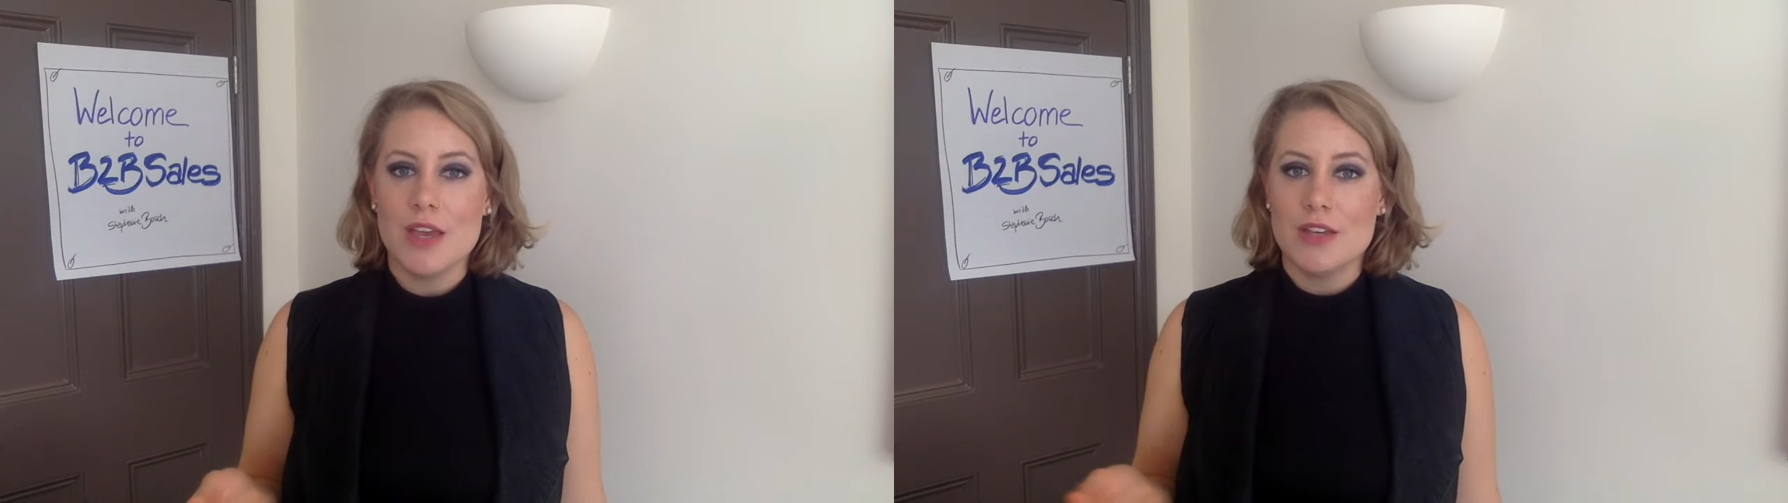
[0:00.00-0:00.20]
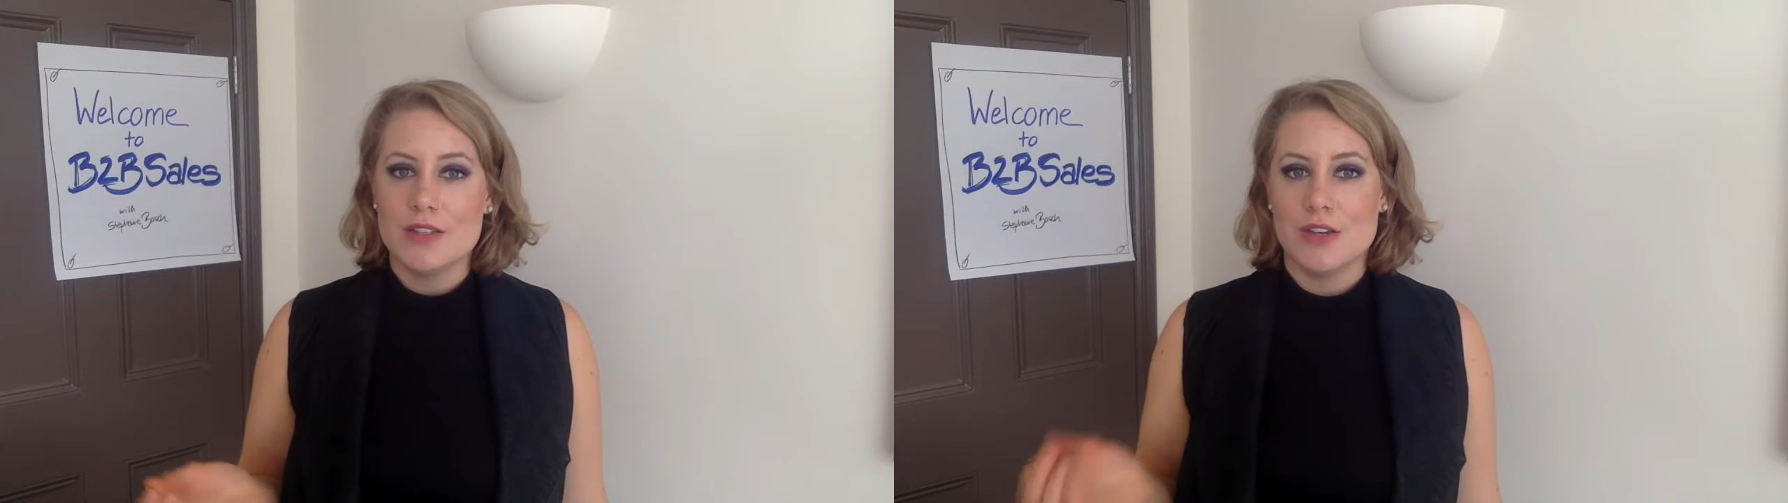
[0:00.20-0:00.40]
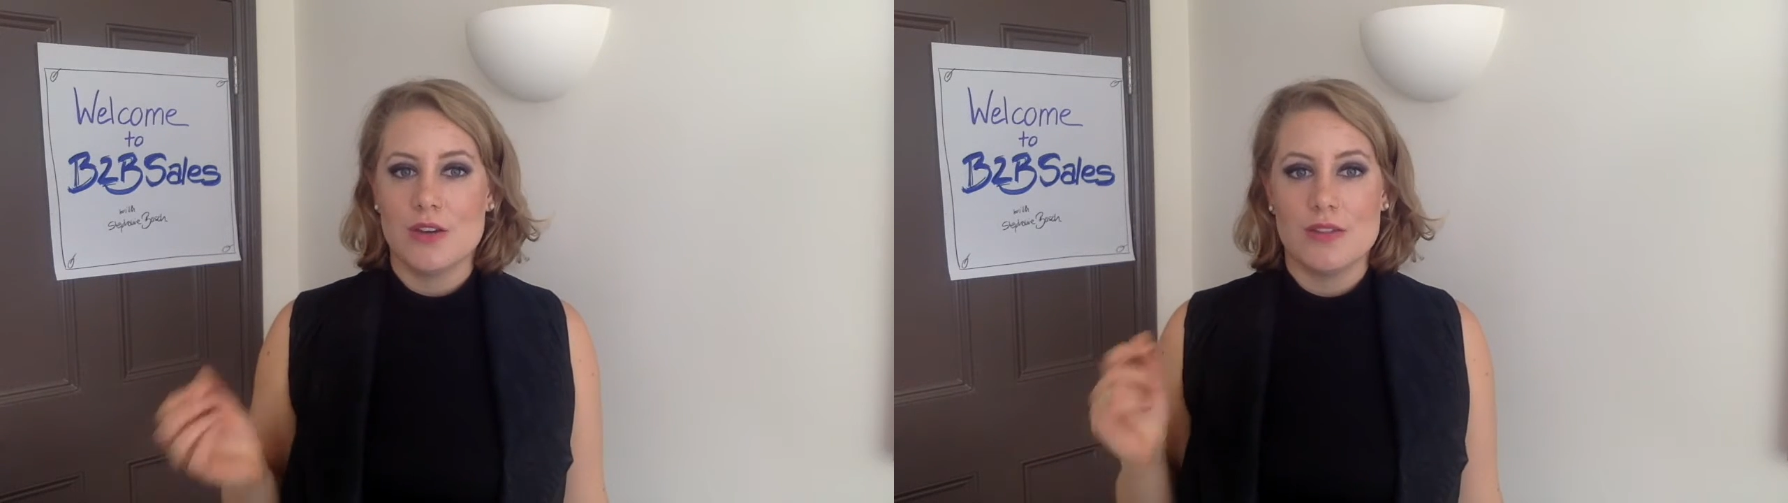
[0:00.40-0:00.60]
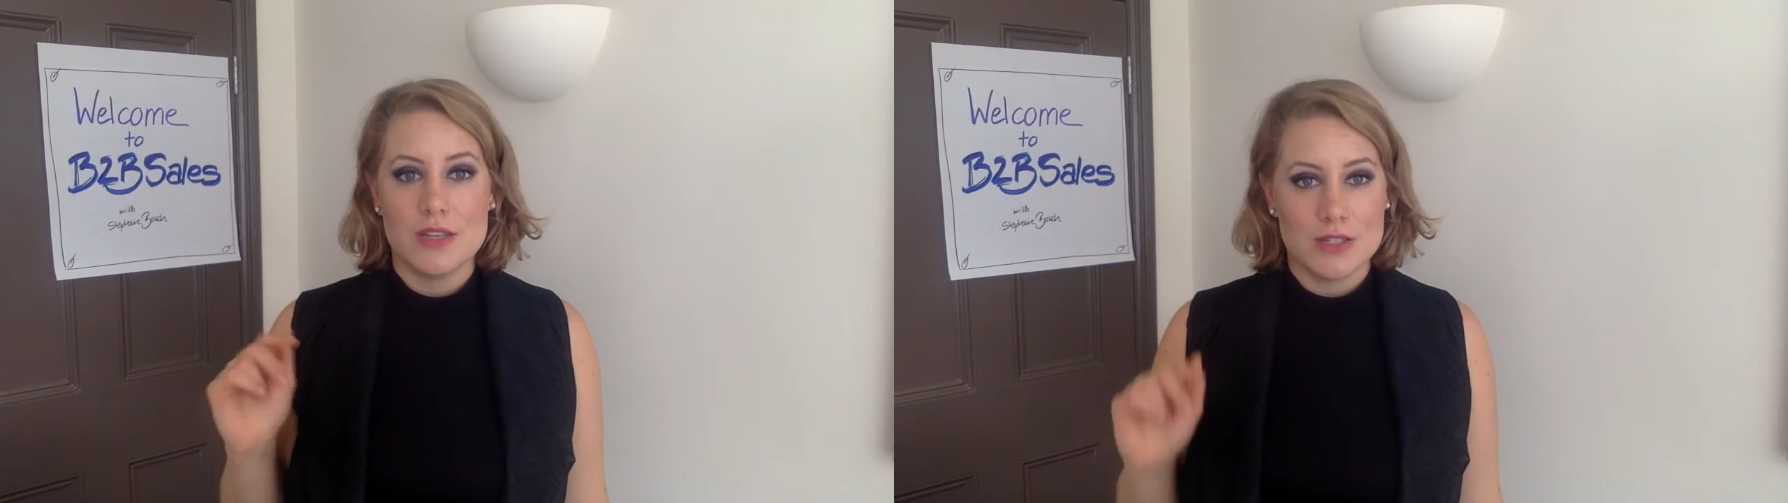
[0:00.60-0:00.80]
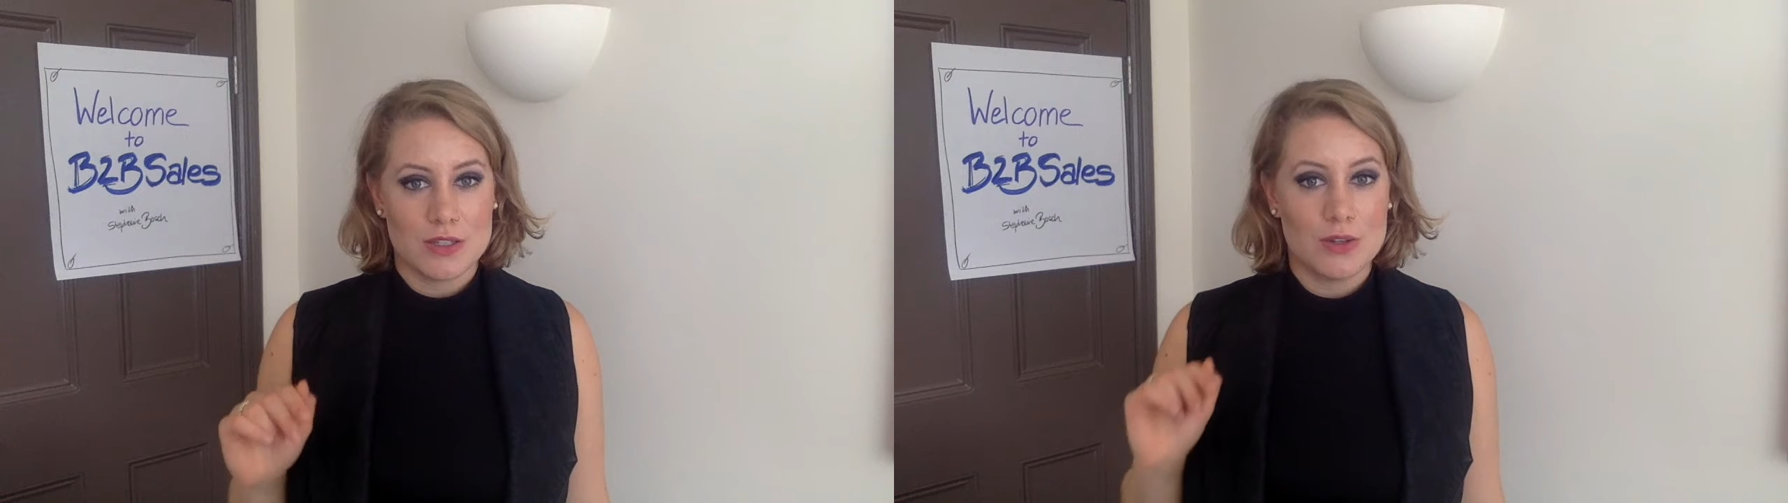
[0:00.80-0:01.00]
So
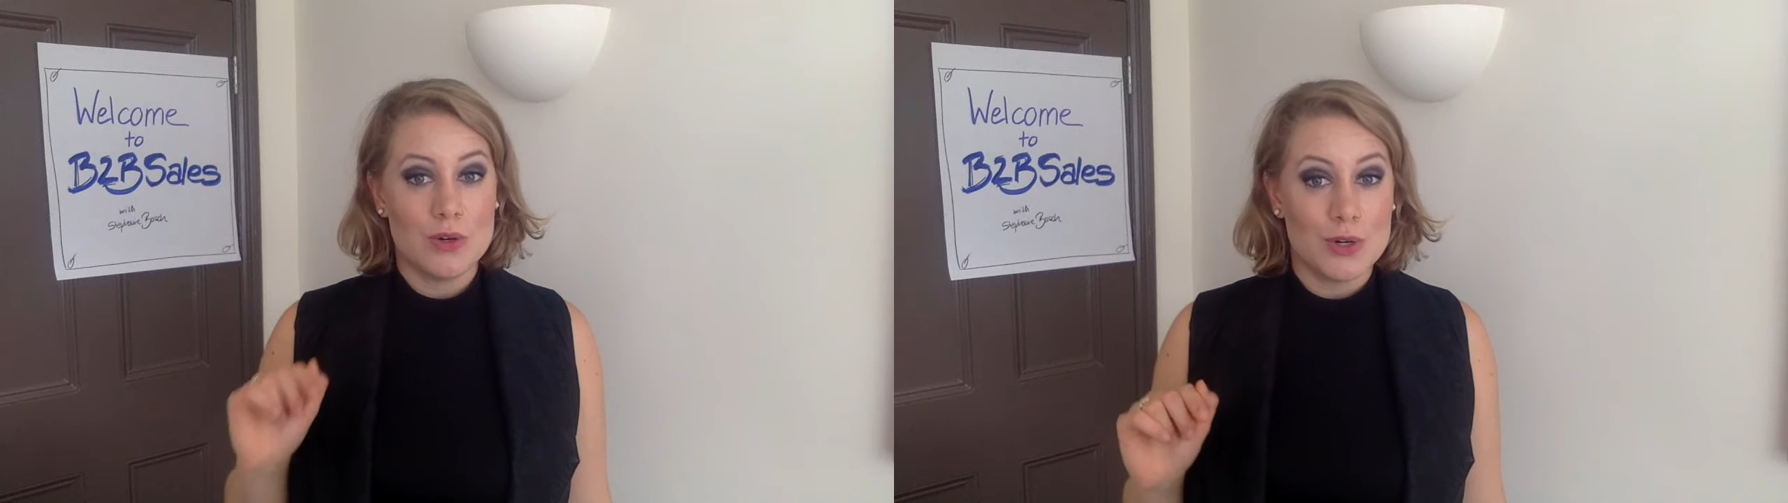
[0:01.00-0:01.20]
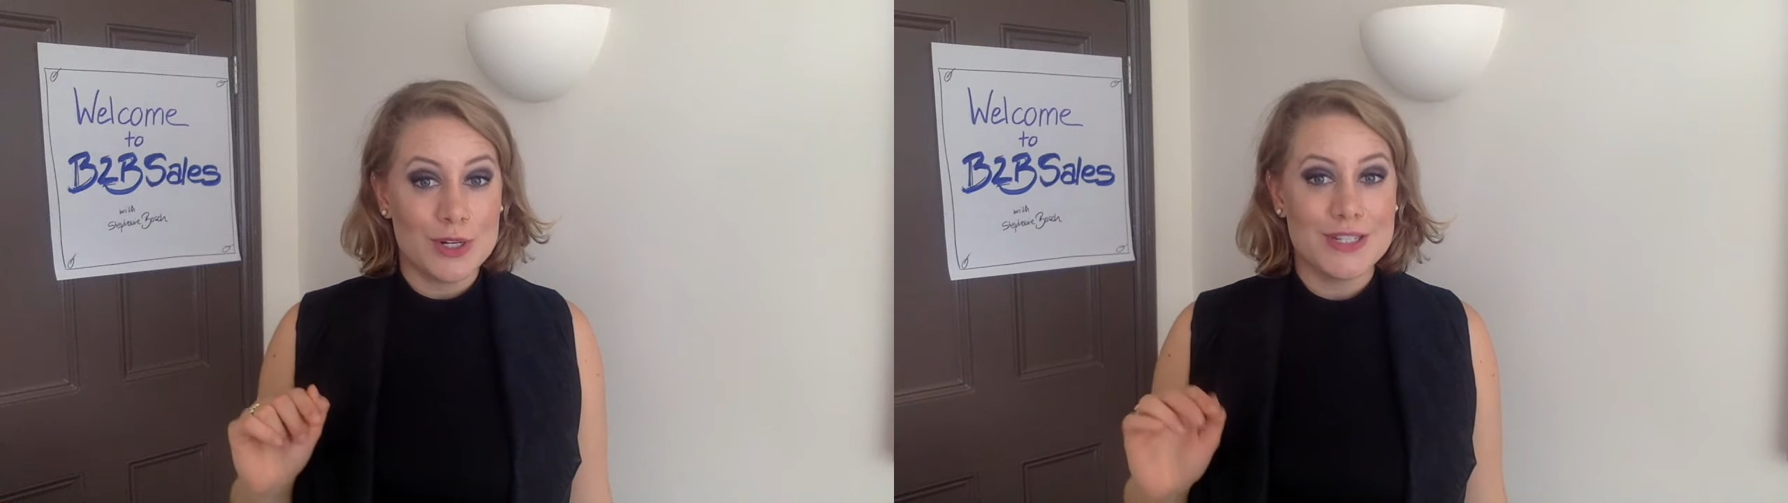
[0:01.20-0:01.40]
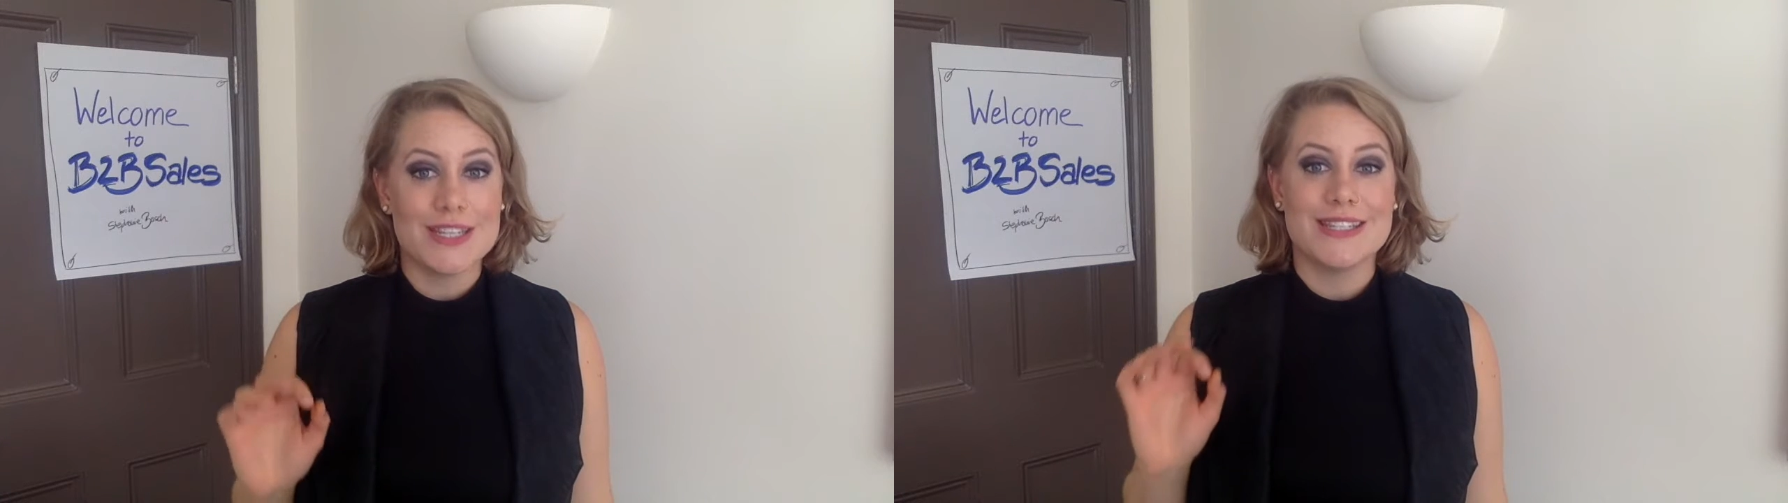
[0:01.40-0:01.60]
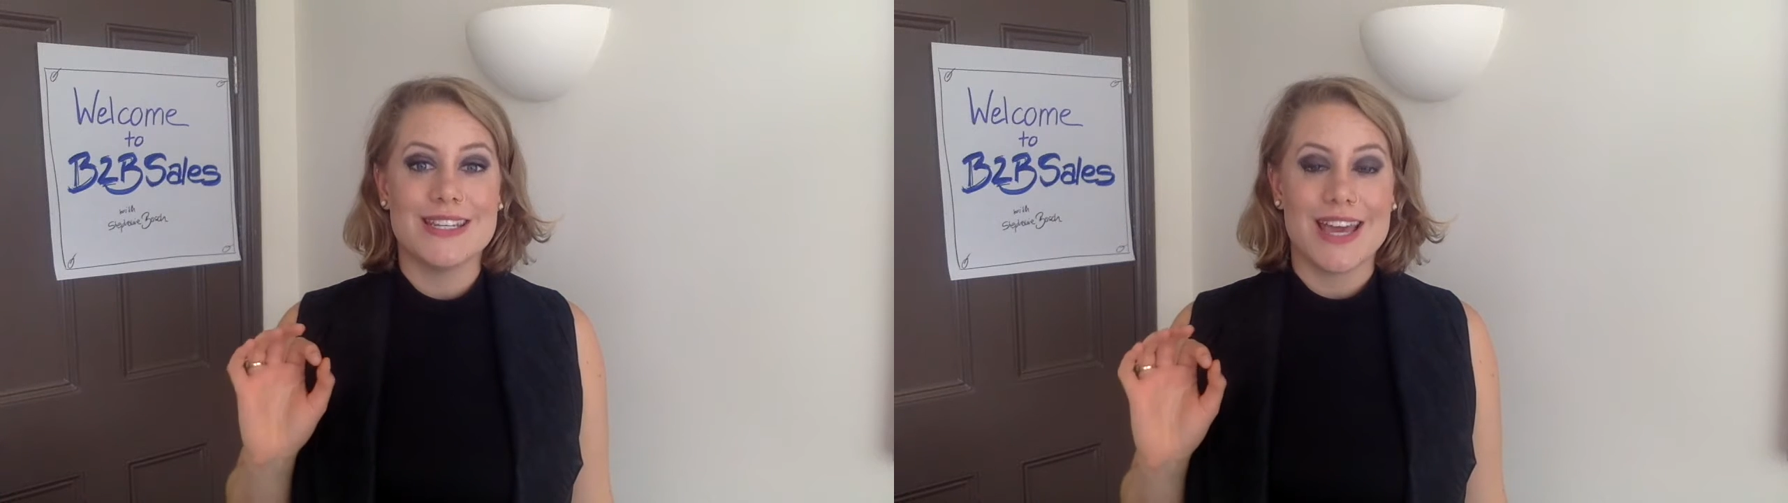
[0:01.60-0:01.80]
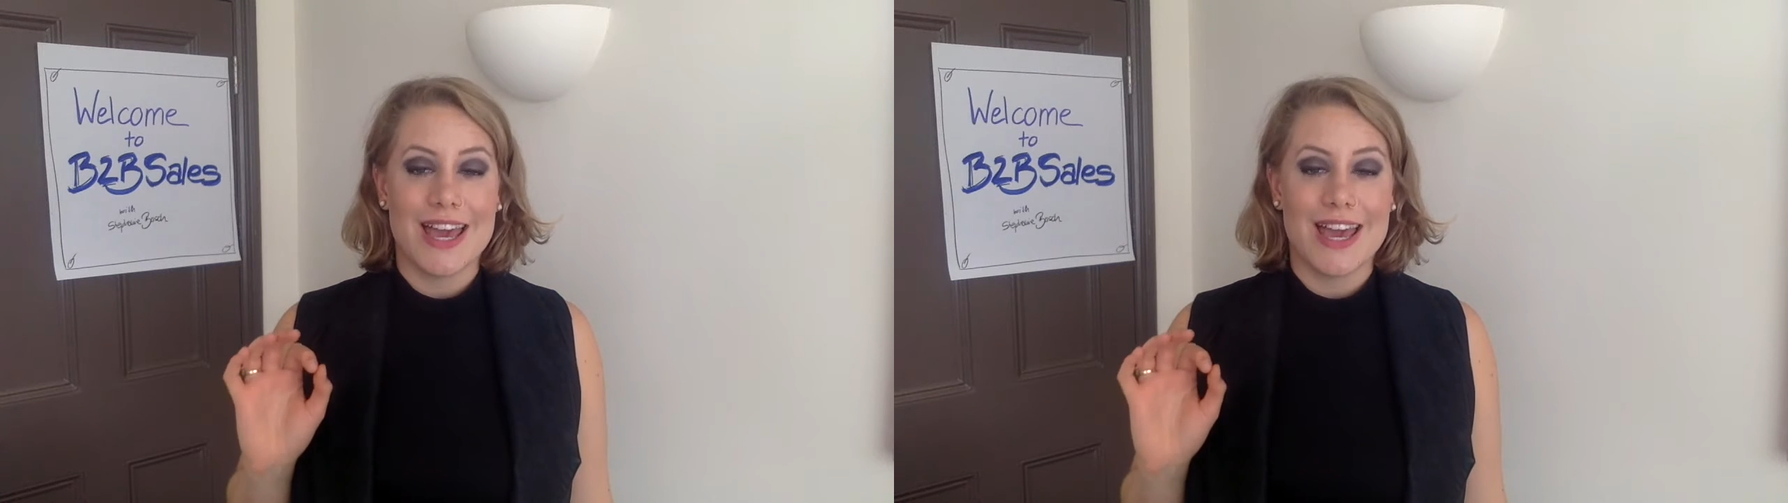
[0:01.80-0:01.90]
this course is